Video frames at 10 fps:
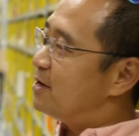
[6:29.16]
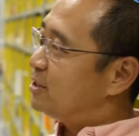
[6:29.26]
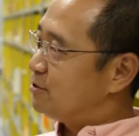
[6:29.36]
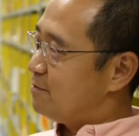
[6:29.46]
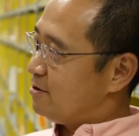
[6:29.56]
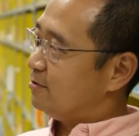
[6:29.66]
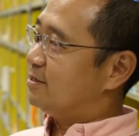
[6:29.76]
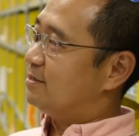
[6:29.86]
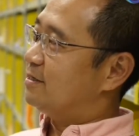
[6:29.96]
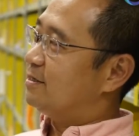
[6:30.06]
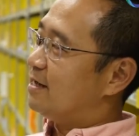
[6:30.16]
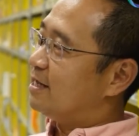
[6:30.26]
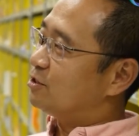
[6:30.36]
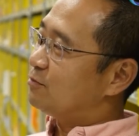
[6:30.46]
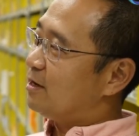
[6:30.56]
Meiji Milk
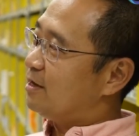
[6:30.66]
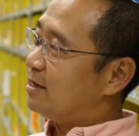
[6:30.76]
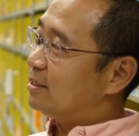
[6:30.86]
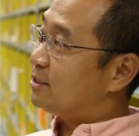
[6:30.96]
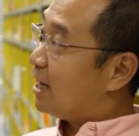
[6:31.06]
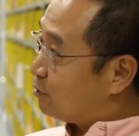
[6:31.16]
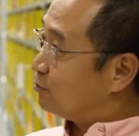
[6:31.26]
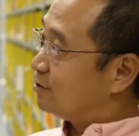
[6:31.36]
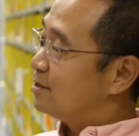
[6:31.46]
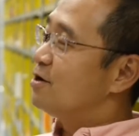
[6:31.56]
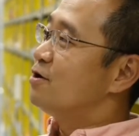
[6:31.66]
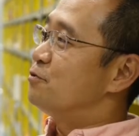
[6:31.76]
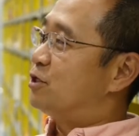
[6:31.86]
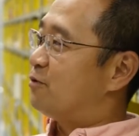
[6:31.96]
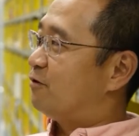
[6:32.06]
as well as Yakult,
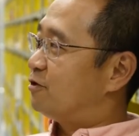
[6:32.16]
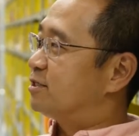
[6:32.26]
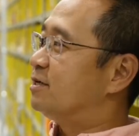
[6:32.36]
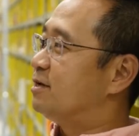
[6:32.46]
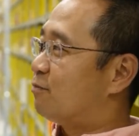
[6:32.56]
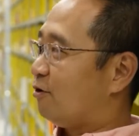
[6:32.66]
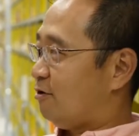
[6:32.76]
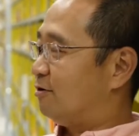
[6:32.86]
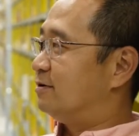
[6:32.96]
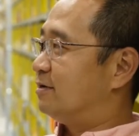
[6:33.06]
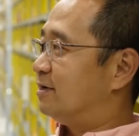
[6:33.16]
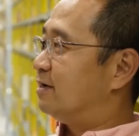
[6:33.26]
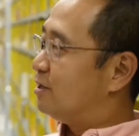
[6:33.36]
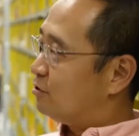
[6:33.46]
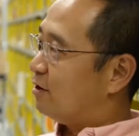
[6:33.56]
which we have recently brought on
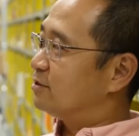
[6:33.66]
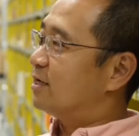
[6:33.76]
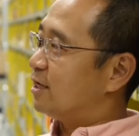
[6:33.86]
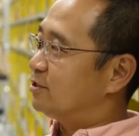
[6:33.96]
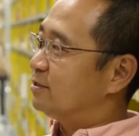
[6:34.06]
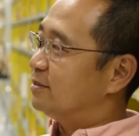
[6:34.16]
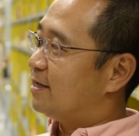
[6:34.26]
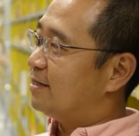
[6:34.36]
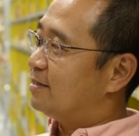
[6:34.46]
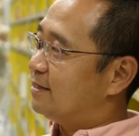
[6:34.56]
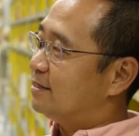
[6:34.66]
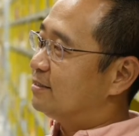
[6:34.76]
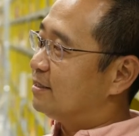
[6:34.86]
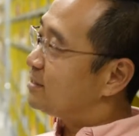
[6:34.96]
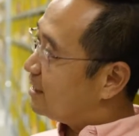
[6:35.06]
into our selection. That is
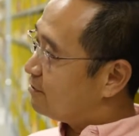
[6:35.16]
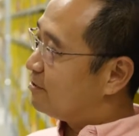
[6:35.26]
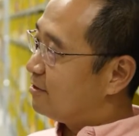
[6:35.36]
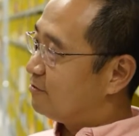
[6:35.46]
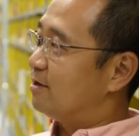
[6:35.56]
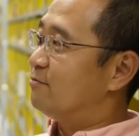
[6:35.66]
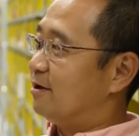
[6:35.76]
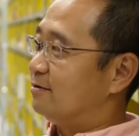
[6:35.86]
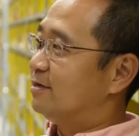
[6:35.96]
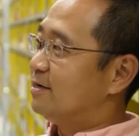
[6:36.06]
selling really, really well.